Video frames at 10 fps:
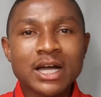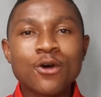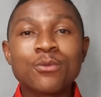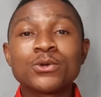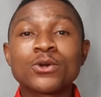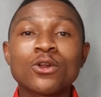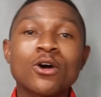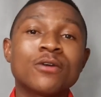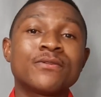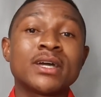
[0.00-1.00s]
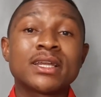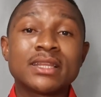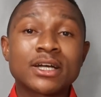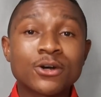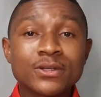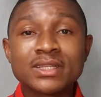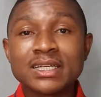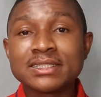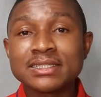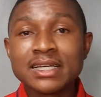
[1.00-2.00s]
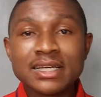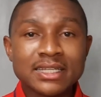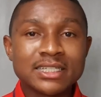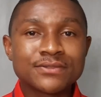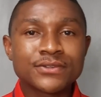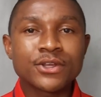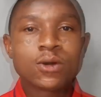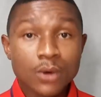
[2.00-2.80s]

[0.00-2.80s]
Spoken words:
I hope you love the content in this video.